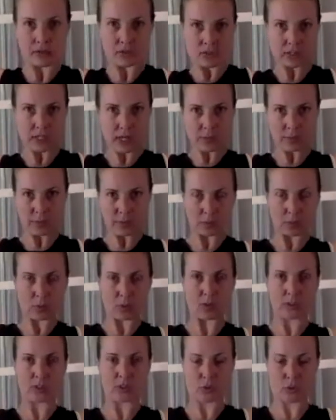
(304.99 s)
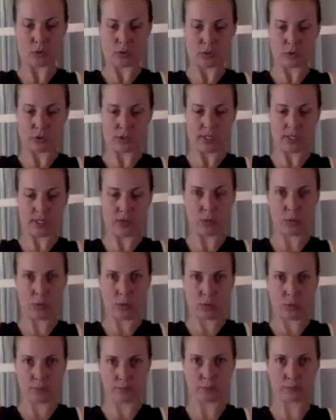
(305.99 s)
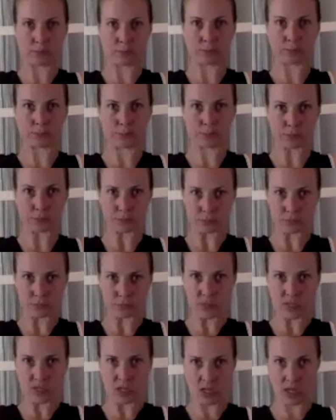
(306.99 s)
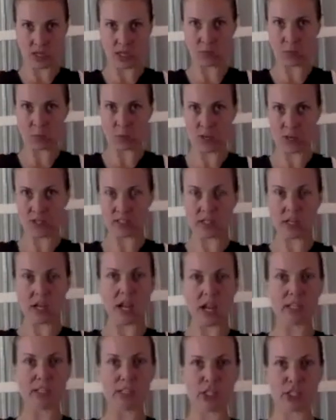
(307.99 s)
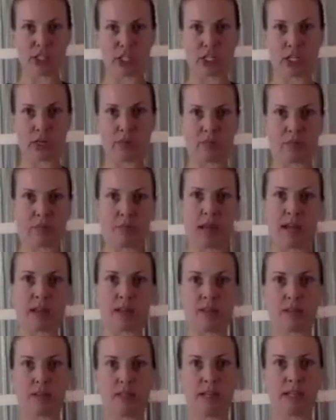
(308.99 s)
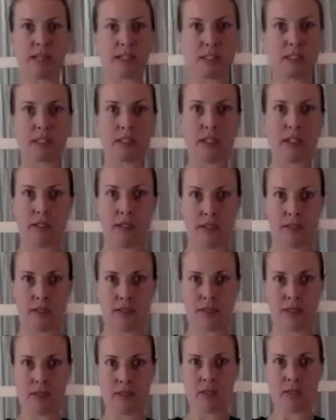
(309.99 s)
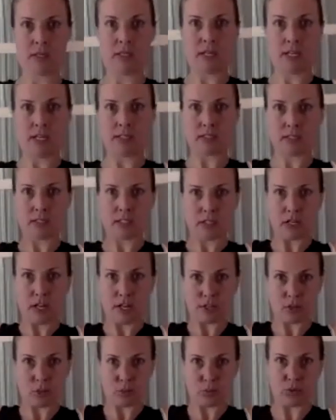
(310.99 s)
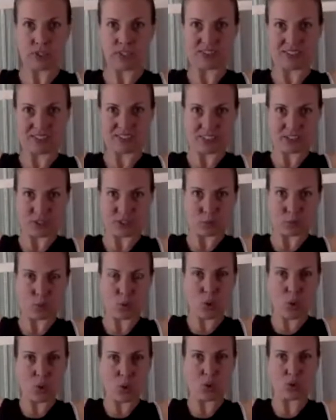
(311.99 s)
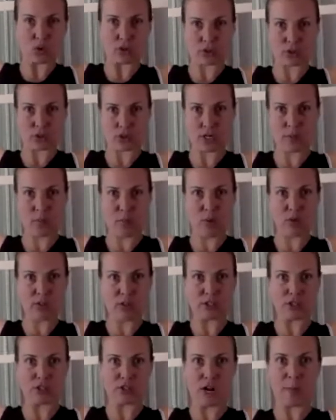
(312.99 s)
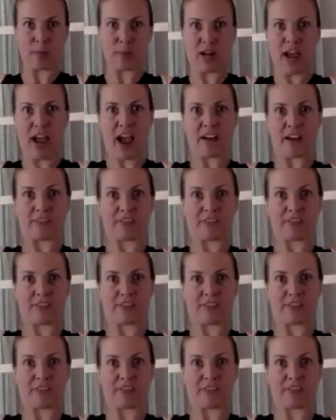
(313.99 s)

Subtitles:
Scapula points toward your tailbone. Head pressing high, chin comes back slightly. Nice, and then now you resist, you pull, you're trying to pull the strap in half.